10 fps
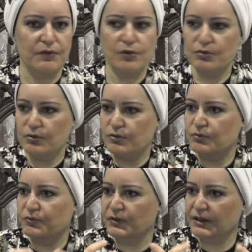You, you,
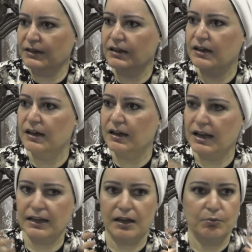you feel
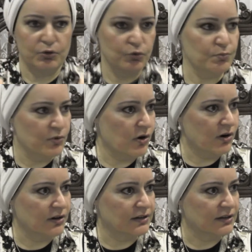like a
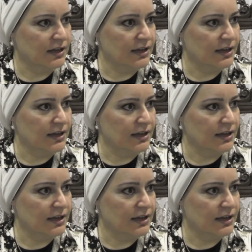newborn.